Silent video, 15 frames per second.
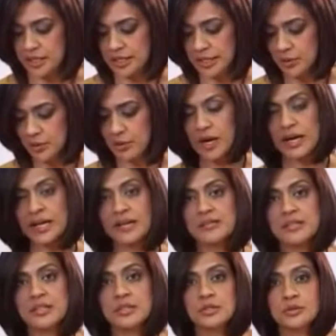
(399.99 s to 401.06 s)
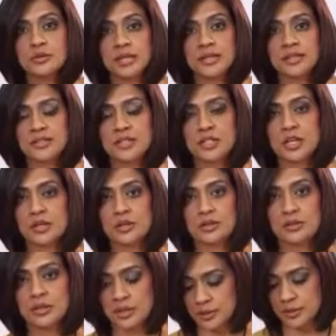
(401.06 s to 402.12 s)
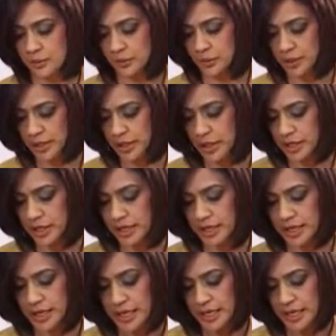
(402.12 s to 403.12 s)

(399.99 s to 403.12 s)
Now, why are we doing the charcoal and the probiotic?